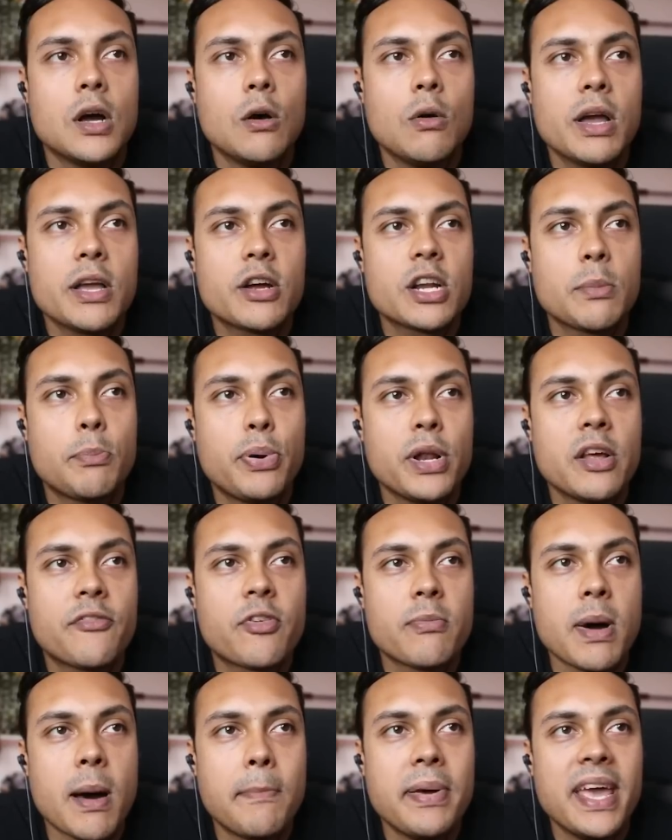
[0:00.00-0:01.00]
Oh, I gotta pull it
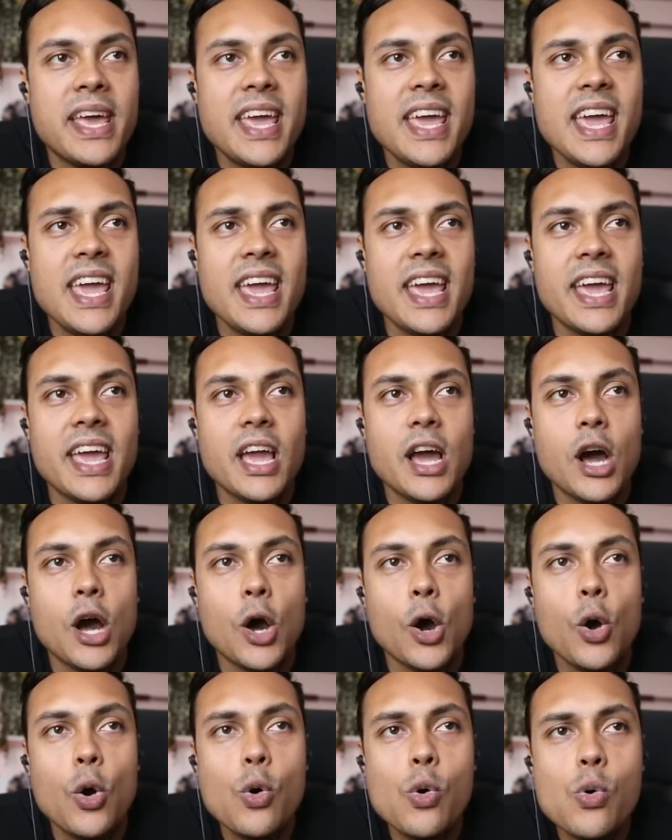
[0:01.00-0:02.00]
from up here.
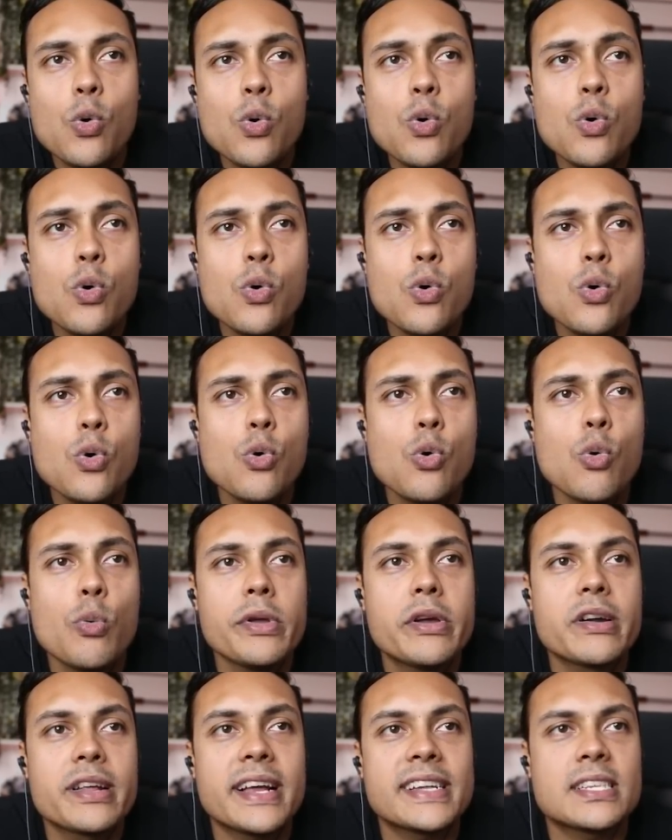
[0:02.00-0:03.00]
Oh, we
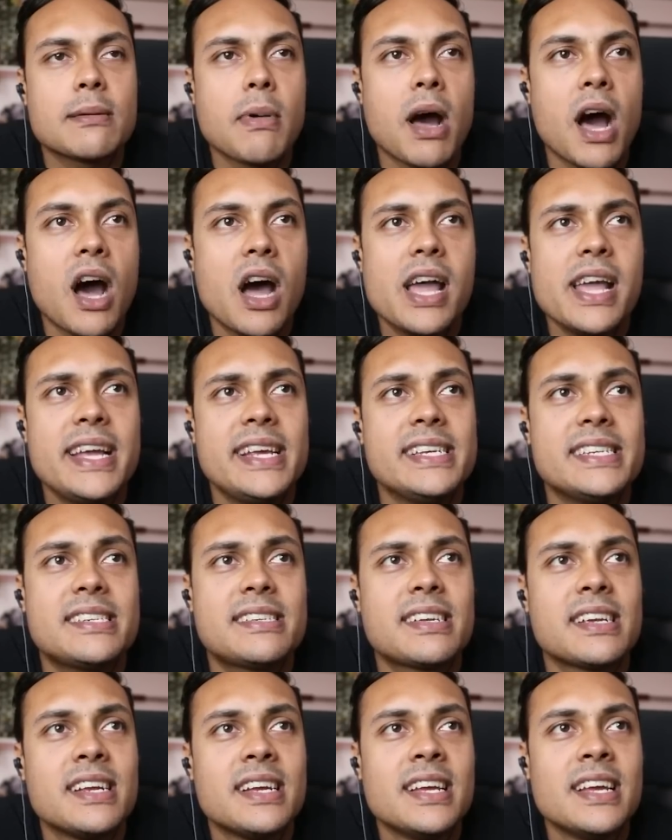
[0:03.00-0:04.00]
gotta get some
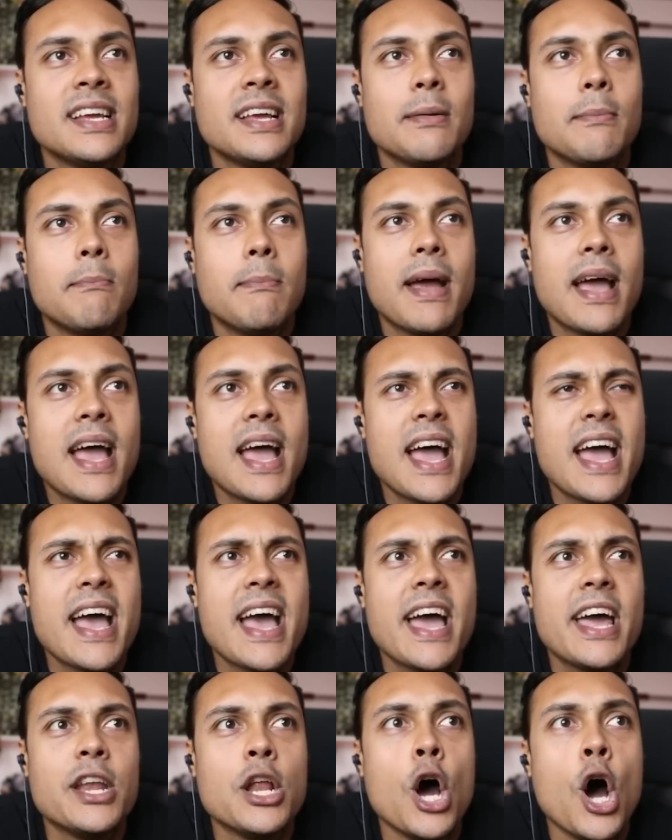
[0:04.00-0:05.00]
height. You
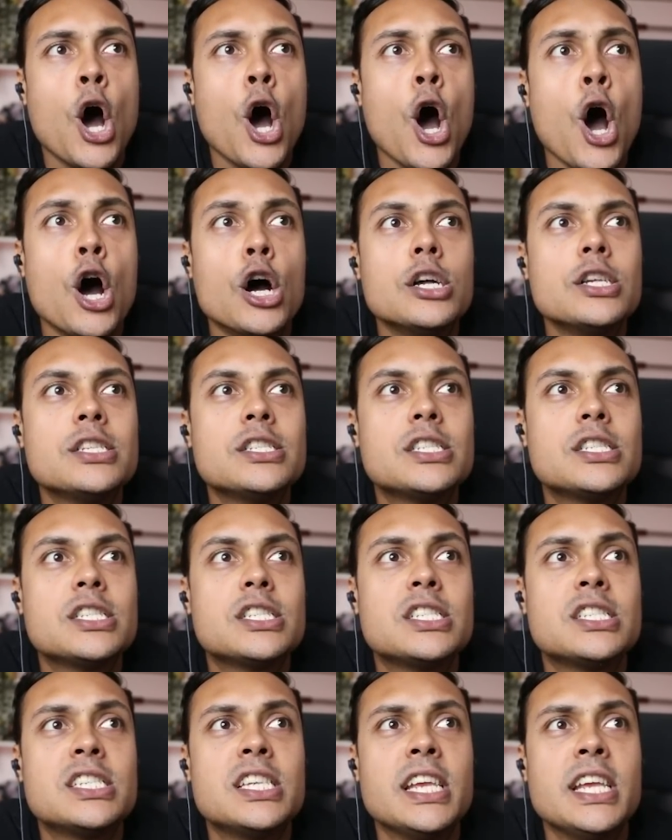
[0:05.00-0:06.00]
Man,
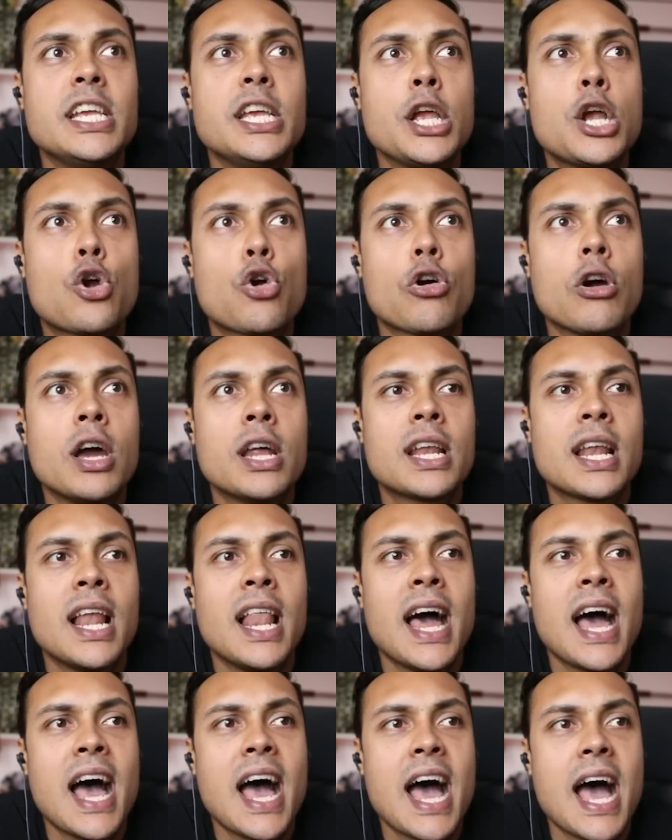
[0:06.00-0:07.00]
secret
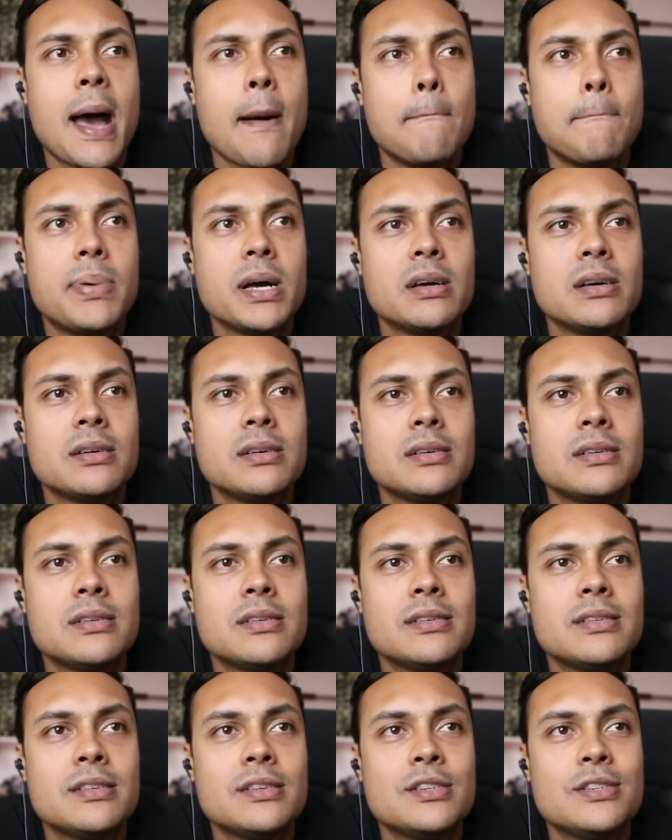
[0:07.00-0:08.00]
lab.
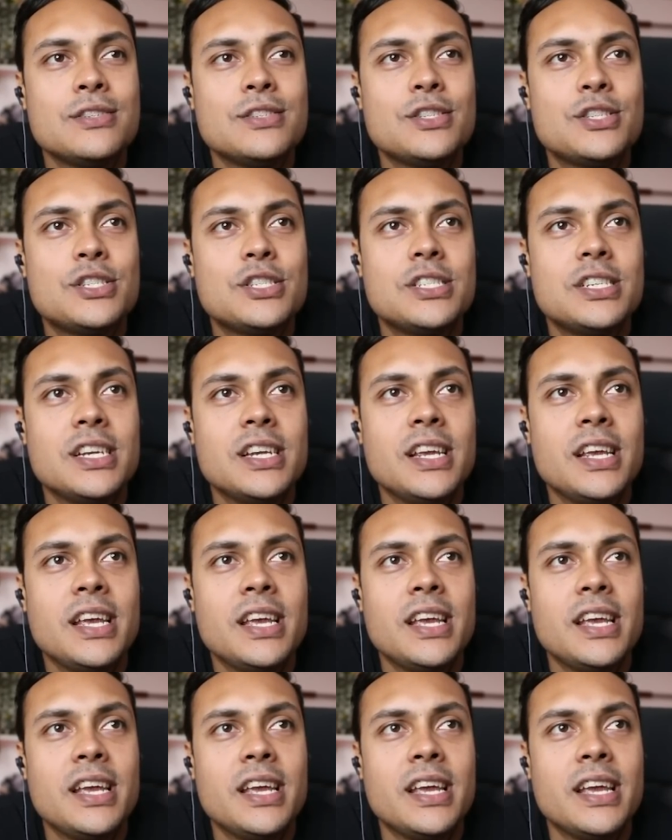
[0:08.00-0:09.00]

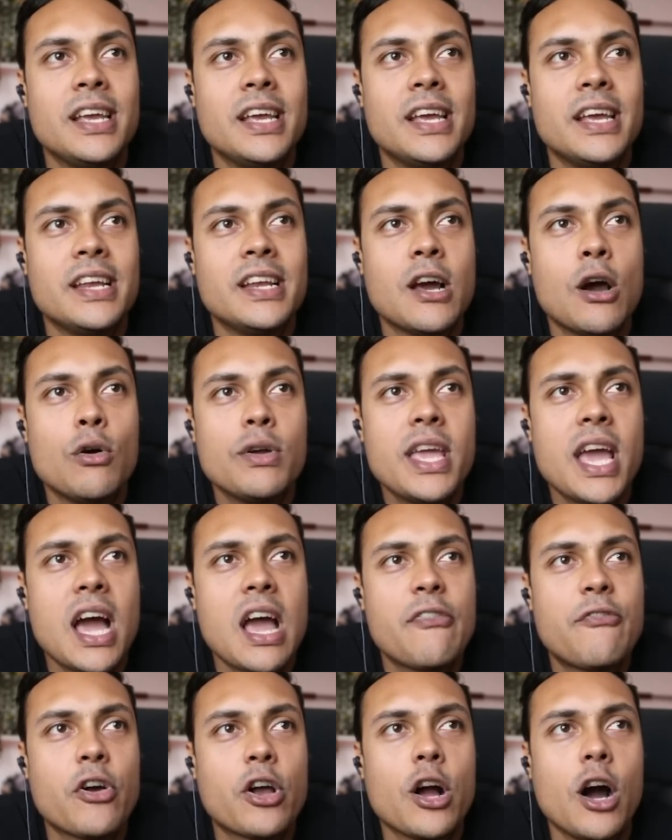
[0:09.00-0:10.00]
Shit. Oh yeah, I
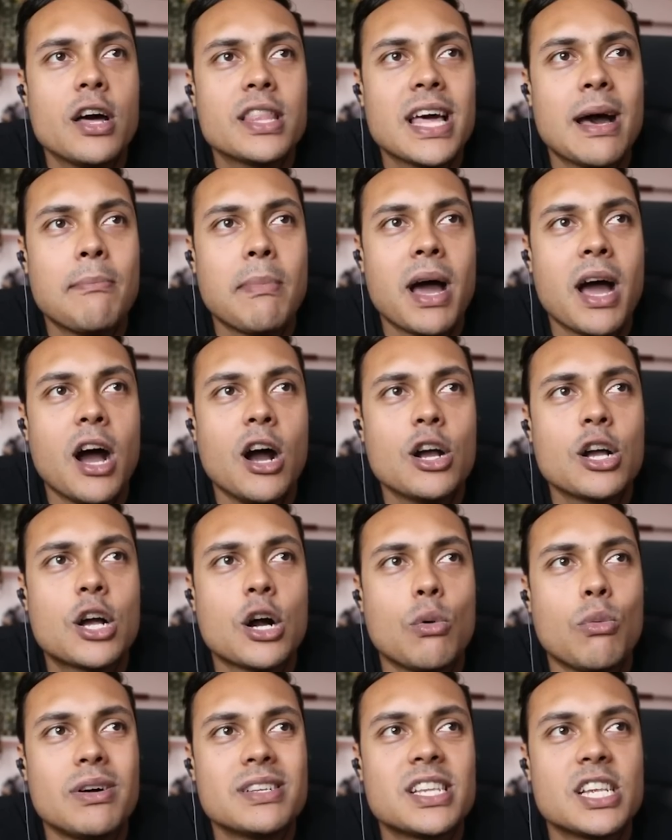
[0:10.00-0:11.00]
forgot that my uncle
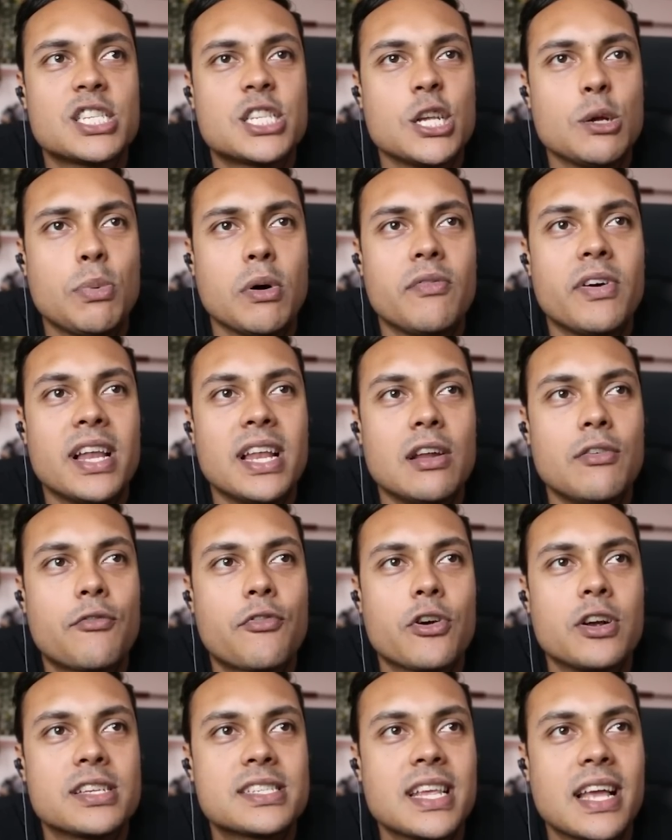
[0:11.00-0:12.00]
was a supervillain
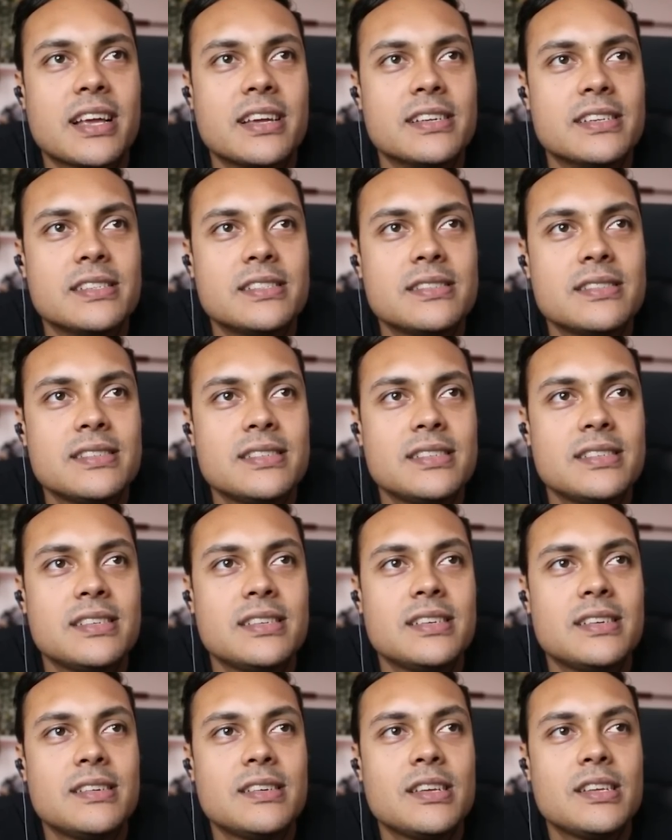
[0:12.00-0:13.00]
for a second.
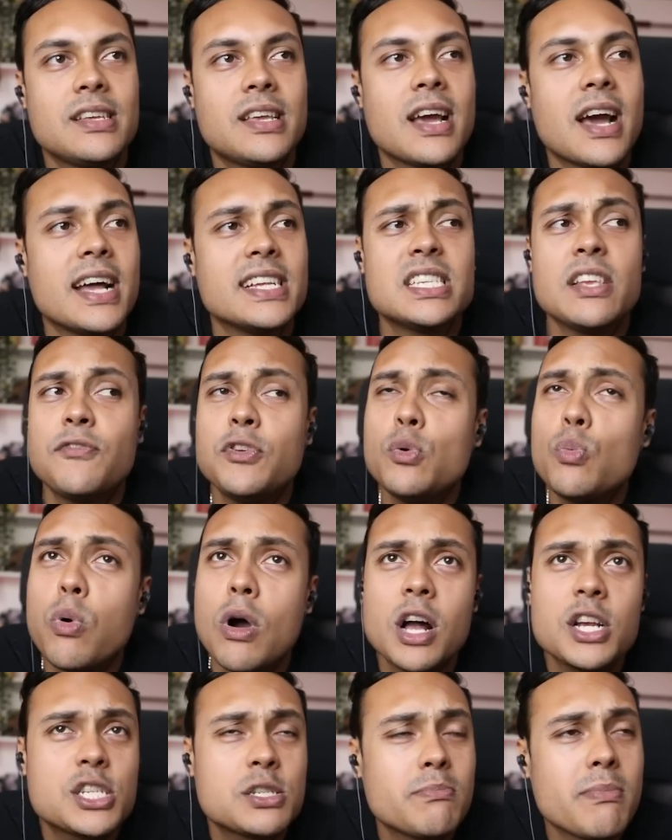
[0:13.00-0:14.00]
Guys, if you
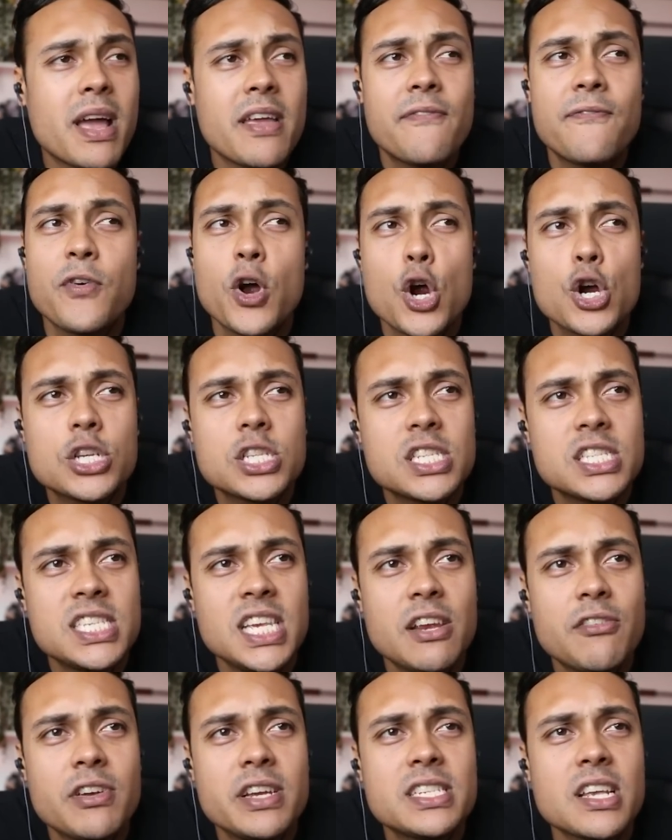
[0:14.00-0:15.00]
watched my first
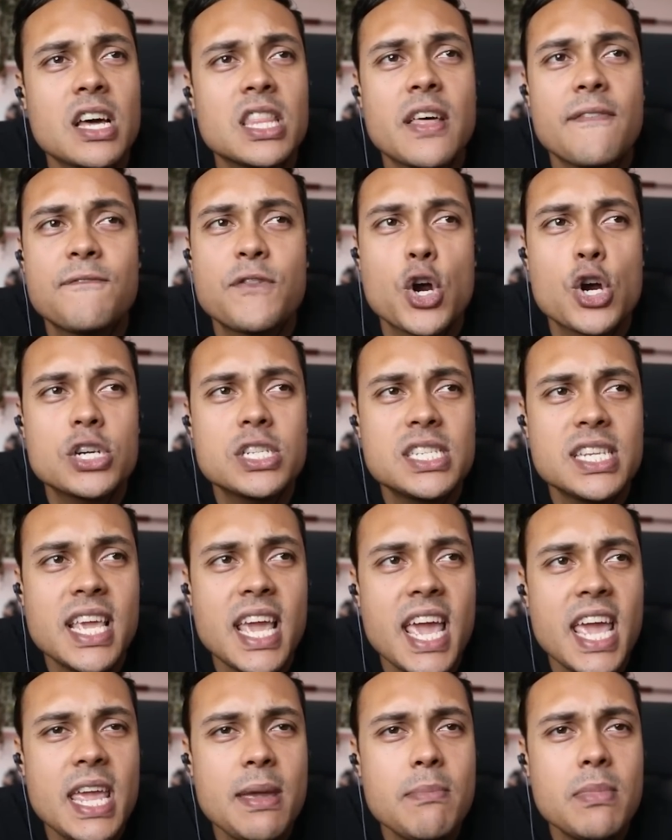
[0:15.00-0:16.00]
series on the first
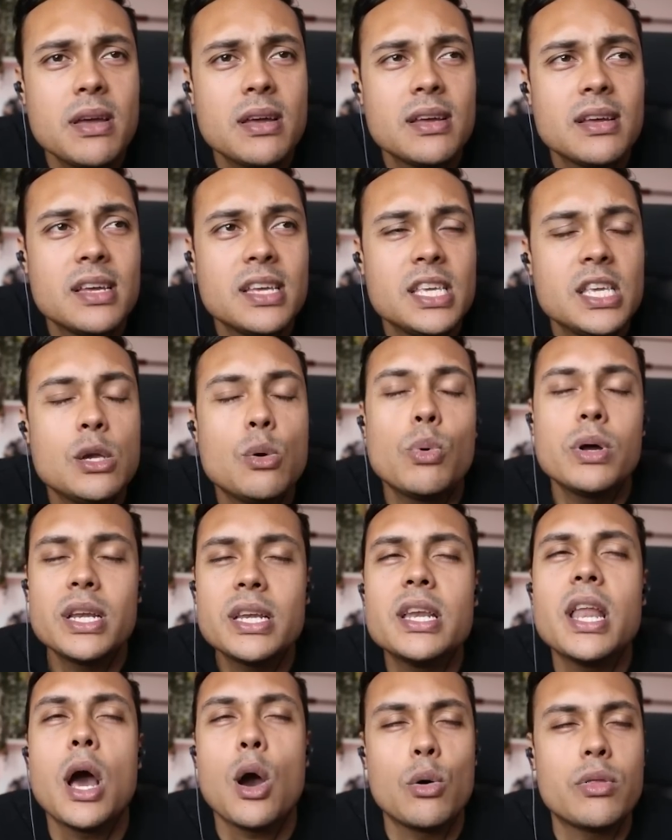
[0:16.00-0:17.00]
game, you would
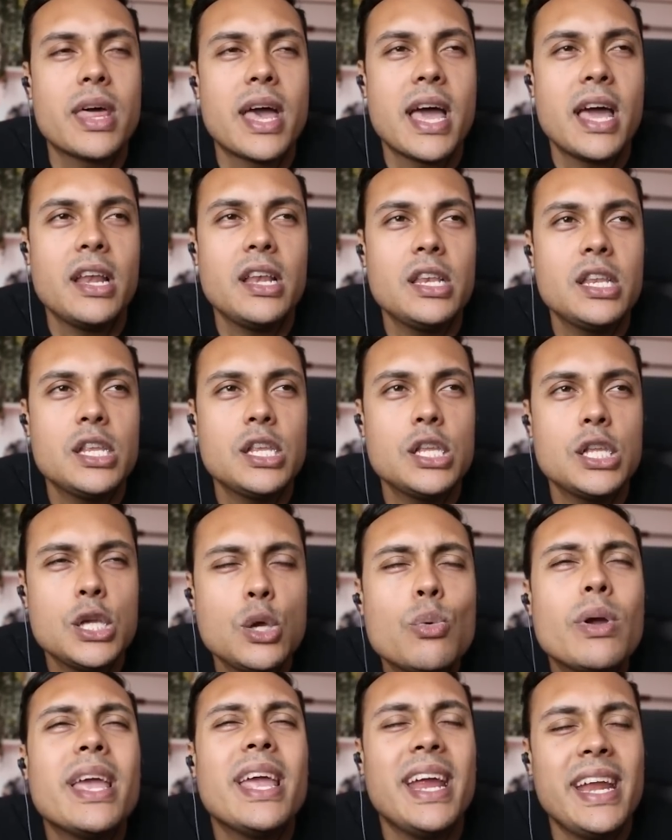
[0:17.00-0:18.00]
know that.
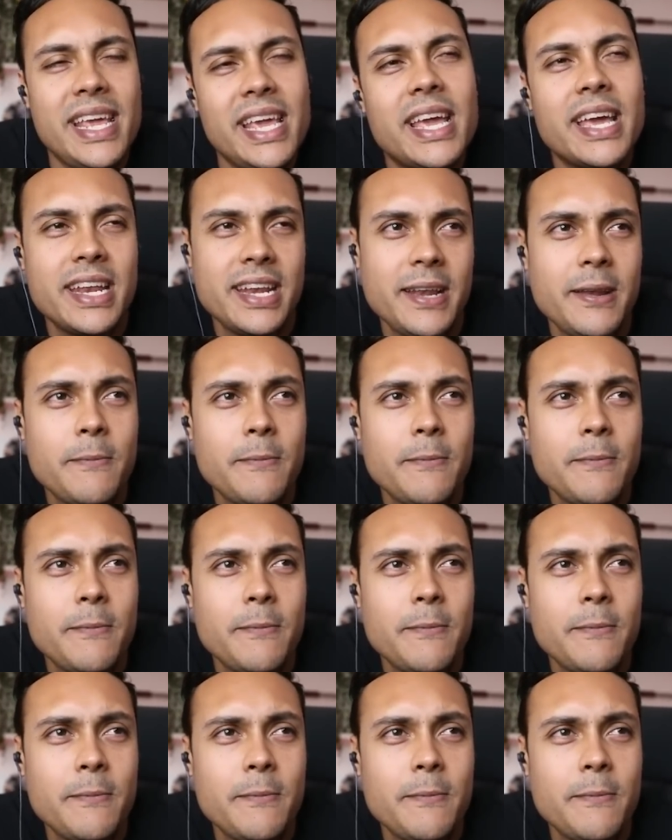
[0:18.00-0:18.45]
You idiot.